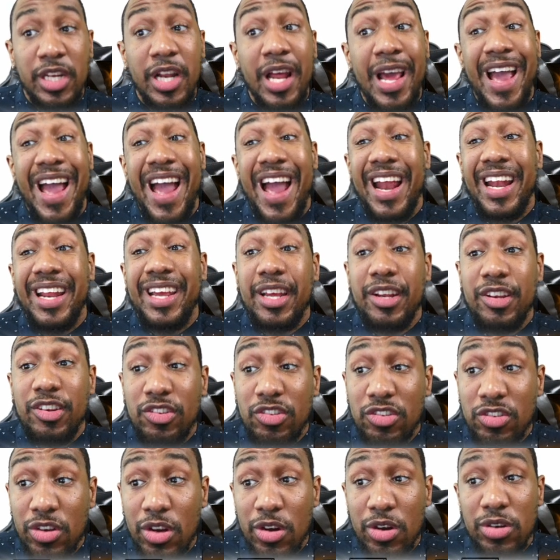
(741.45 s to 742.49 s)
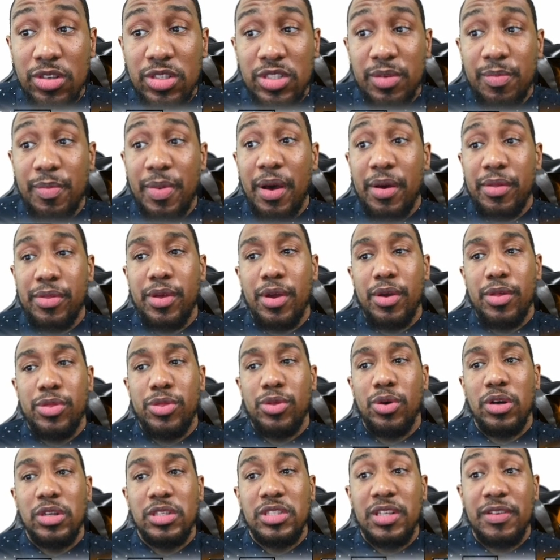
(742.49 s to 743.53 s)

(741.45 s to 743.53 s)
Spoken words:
and concerns about their thoughts of